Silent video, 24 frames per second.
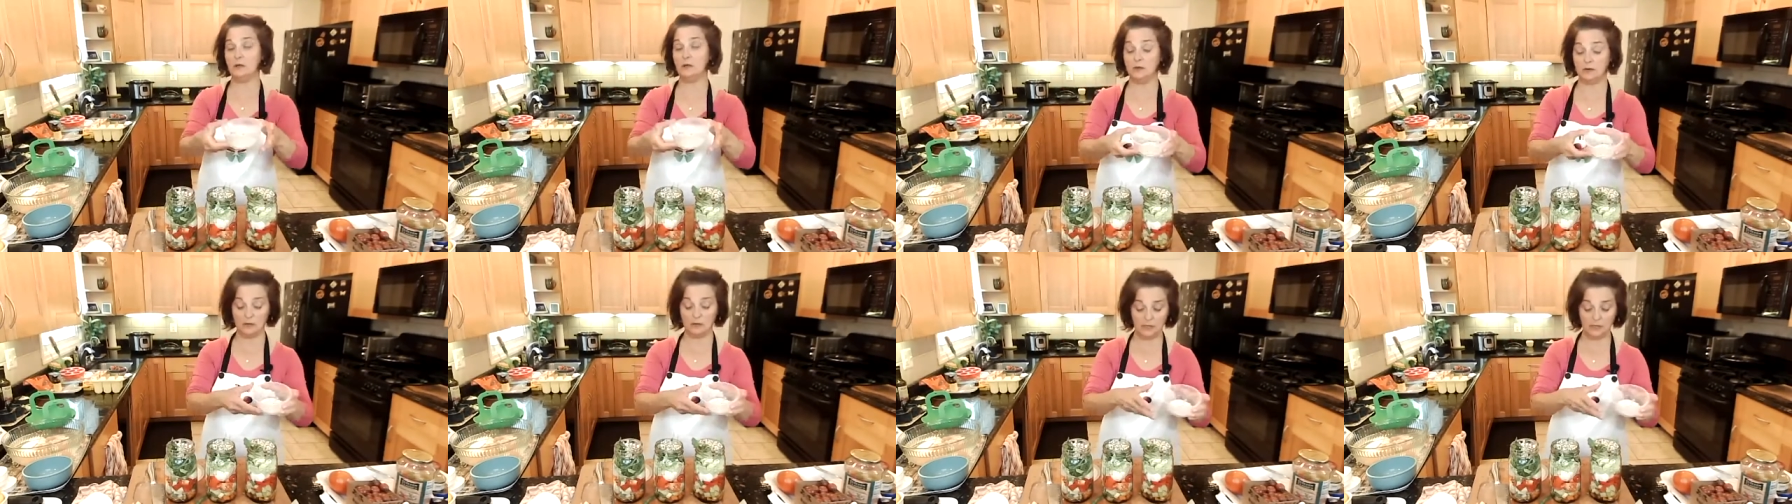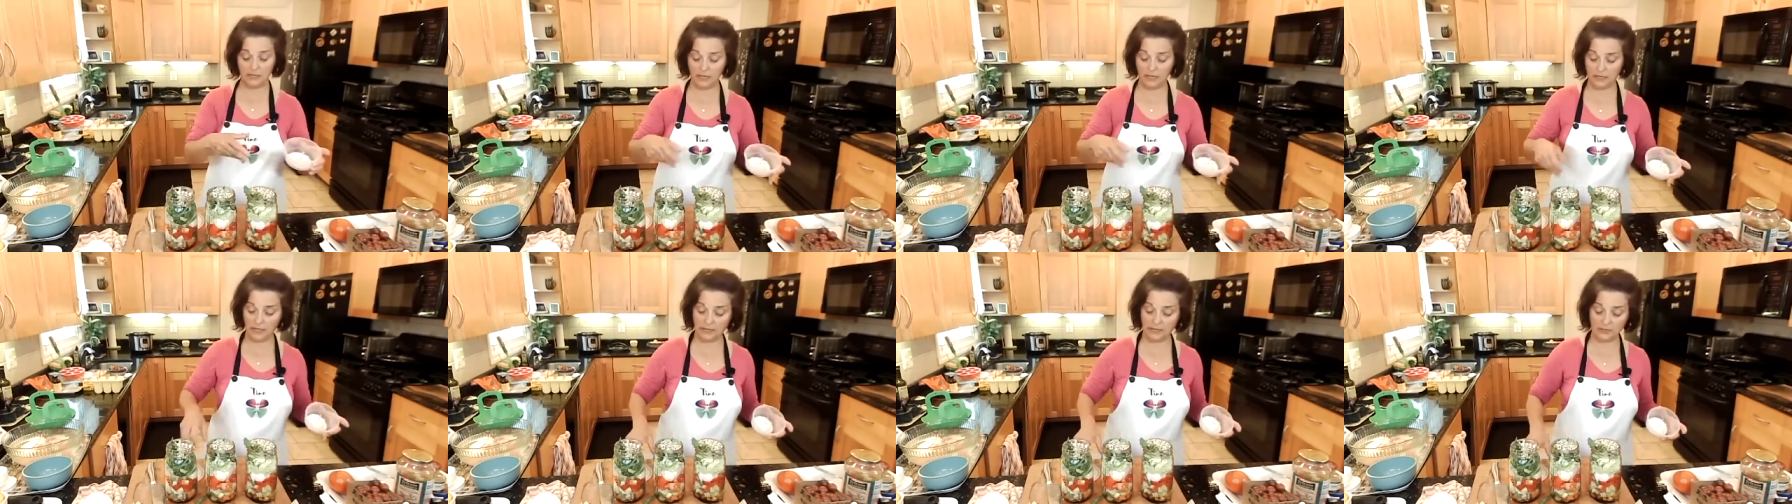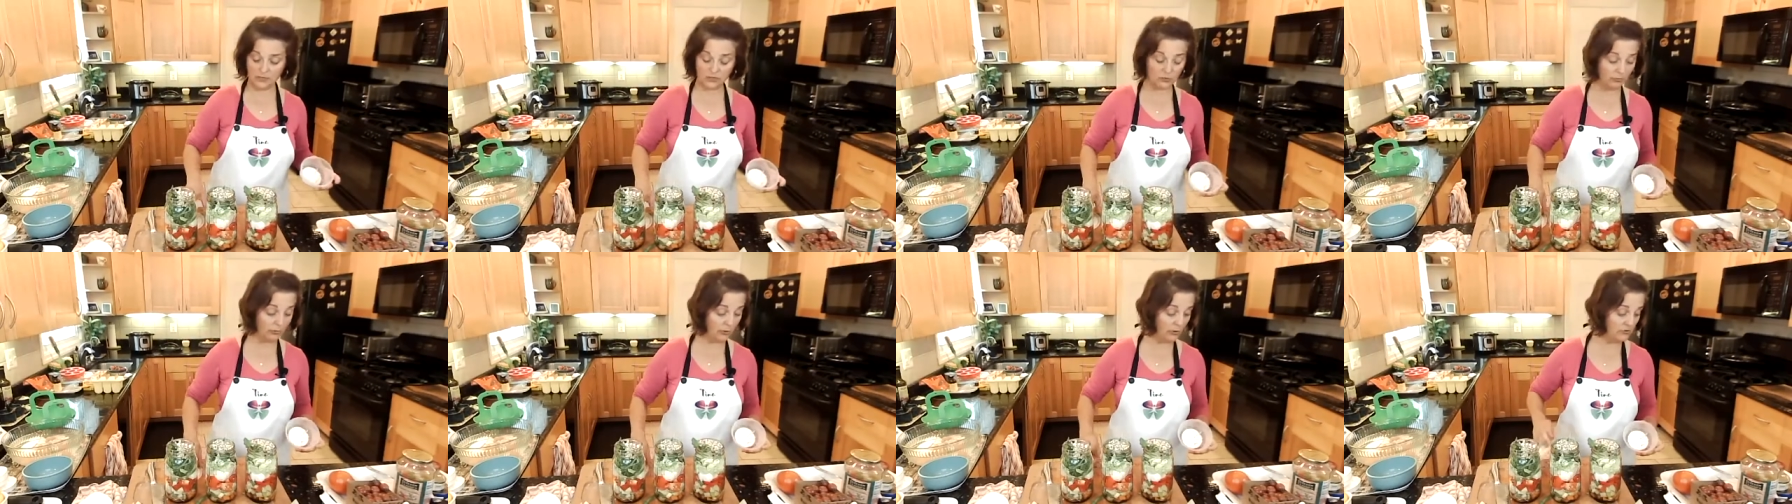You're going to get
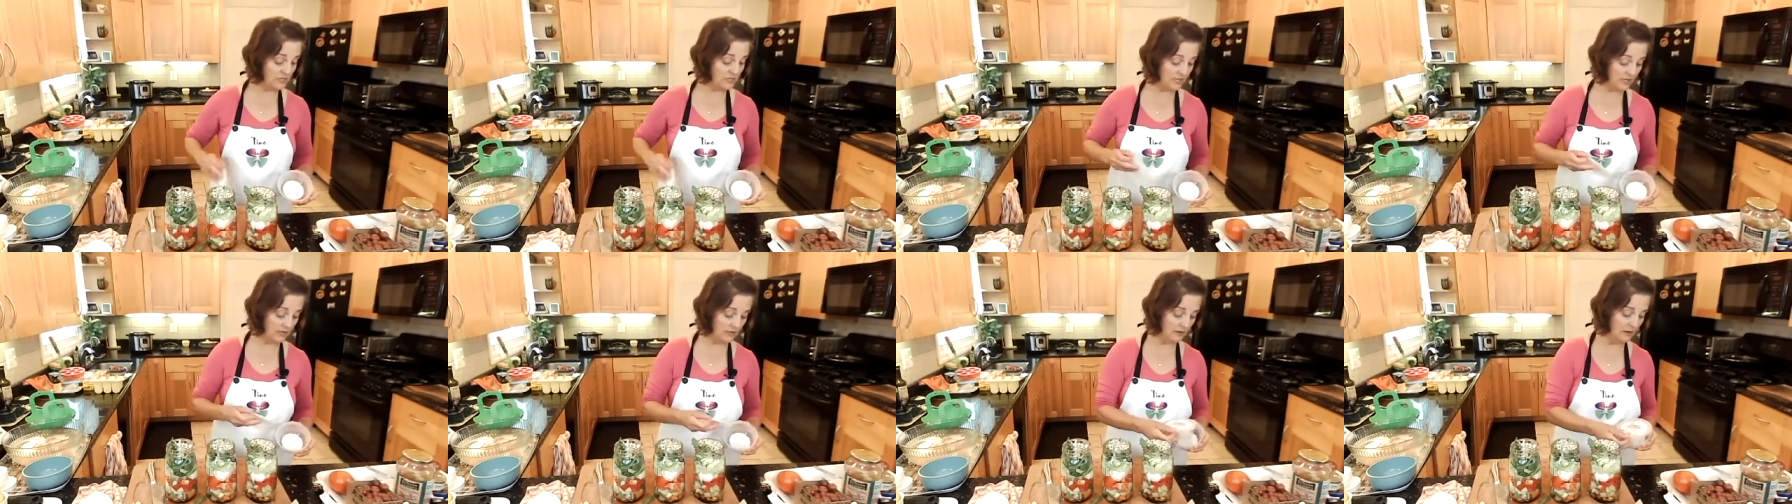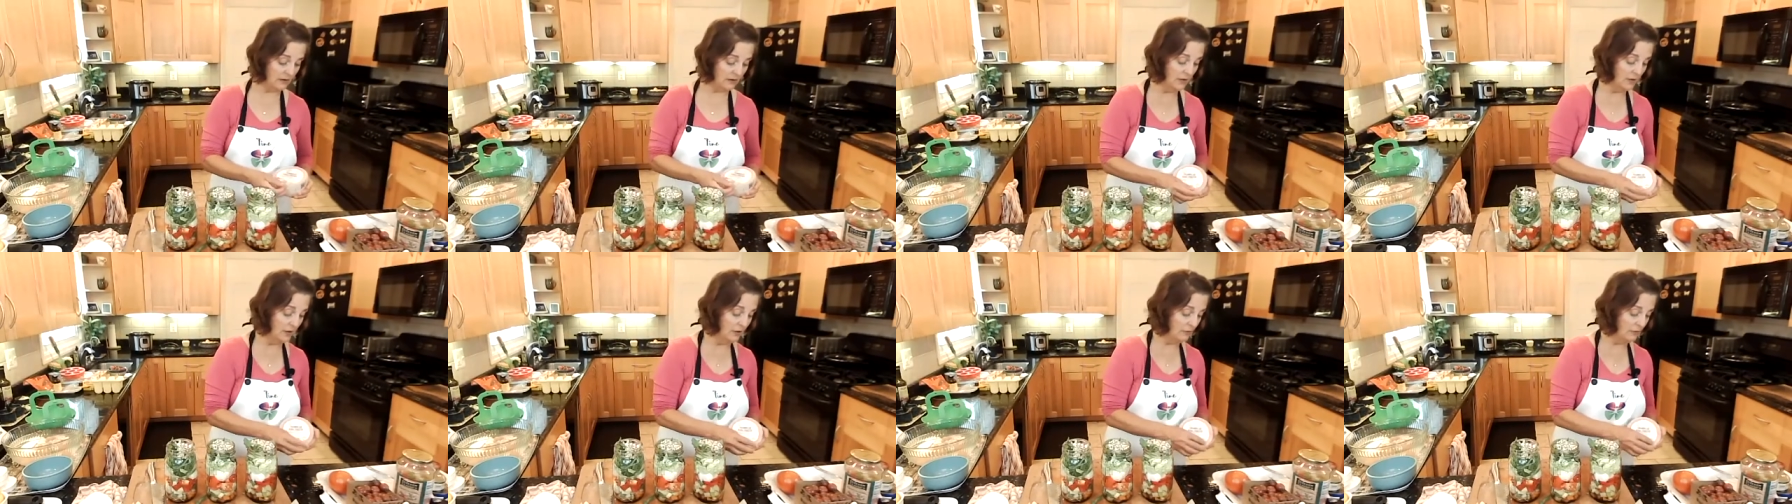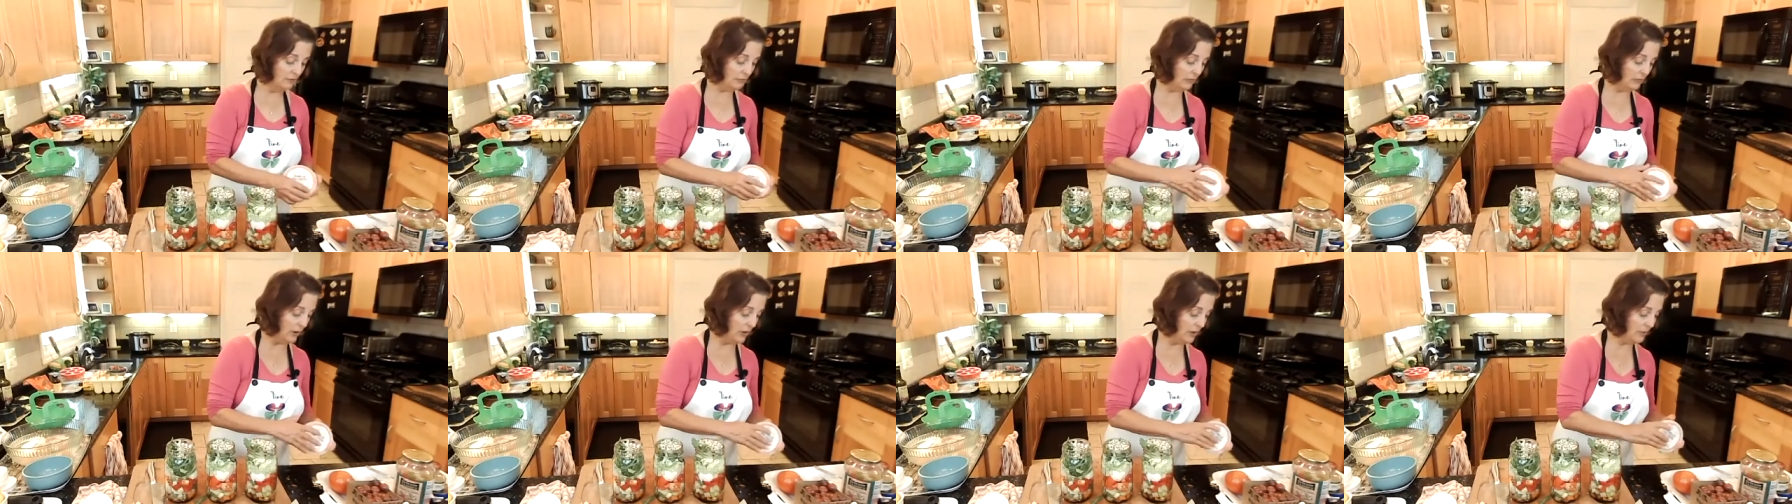extra protein
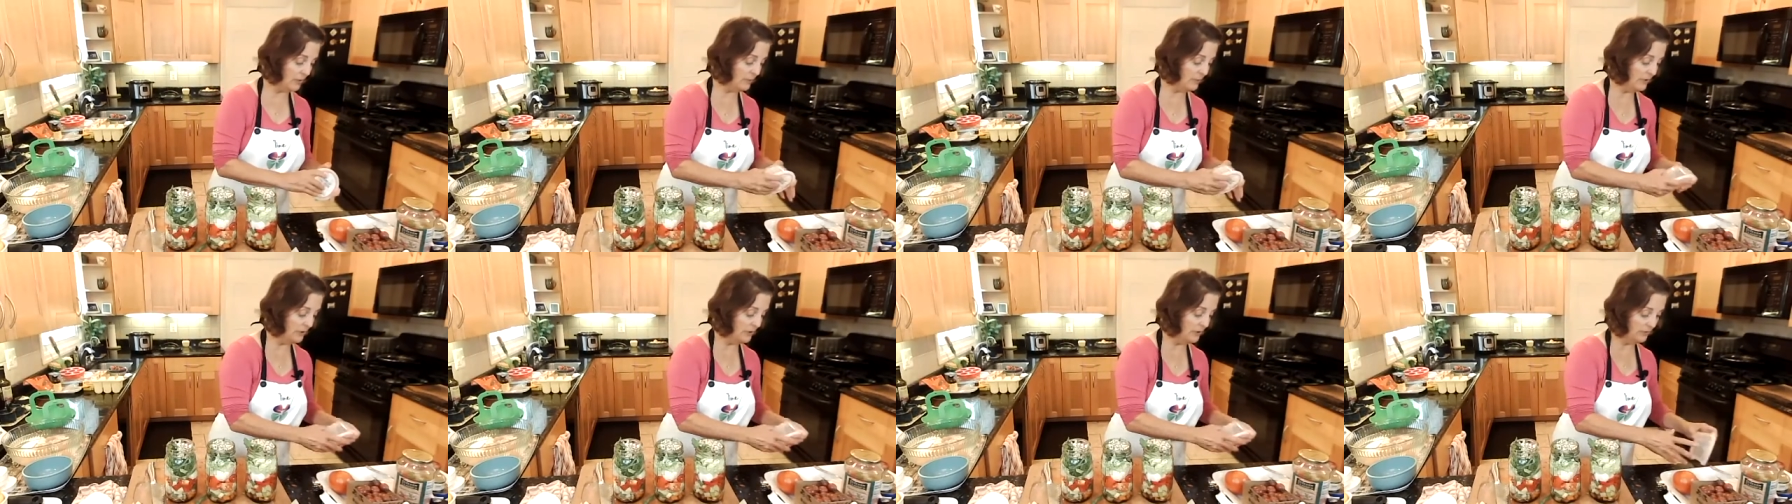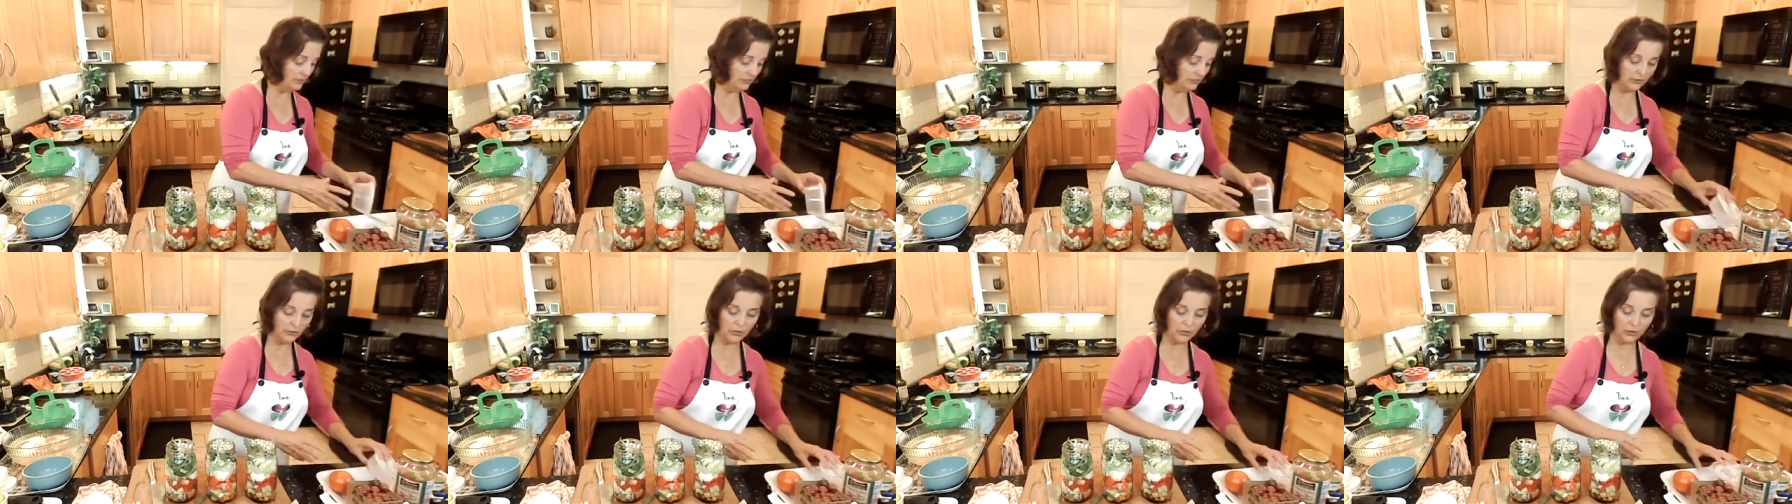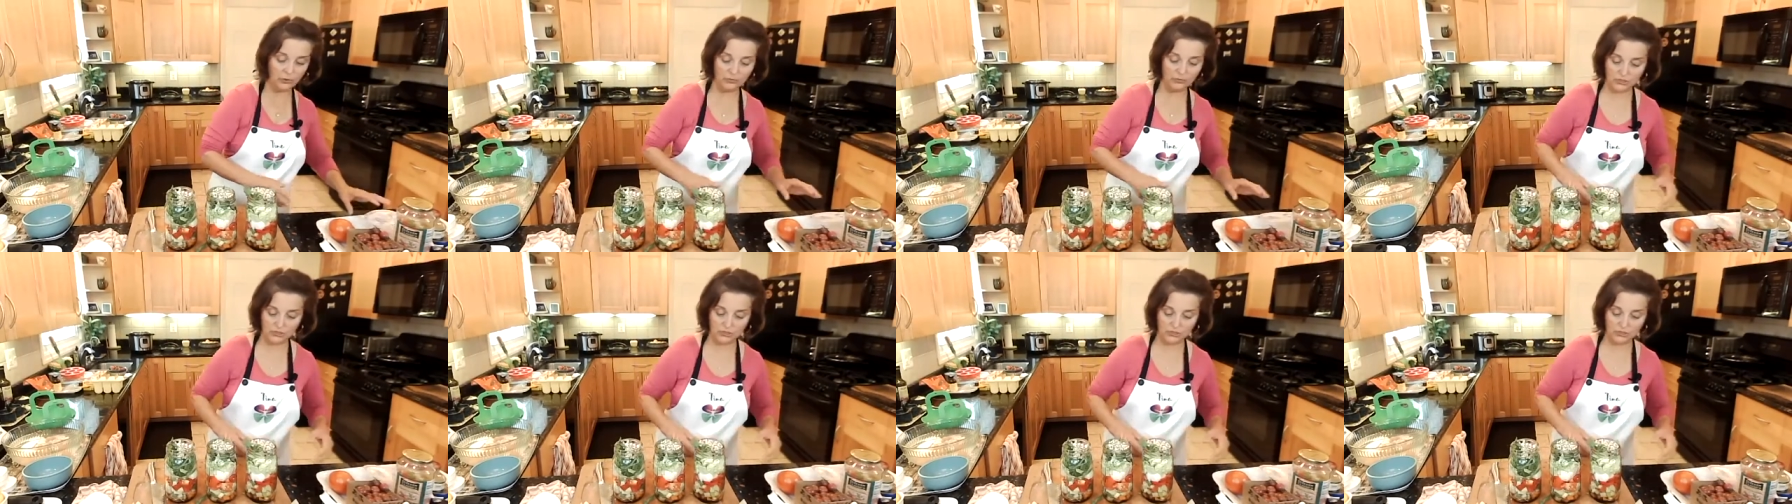from the goat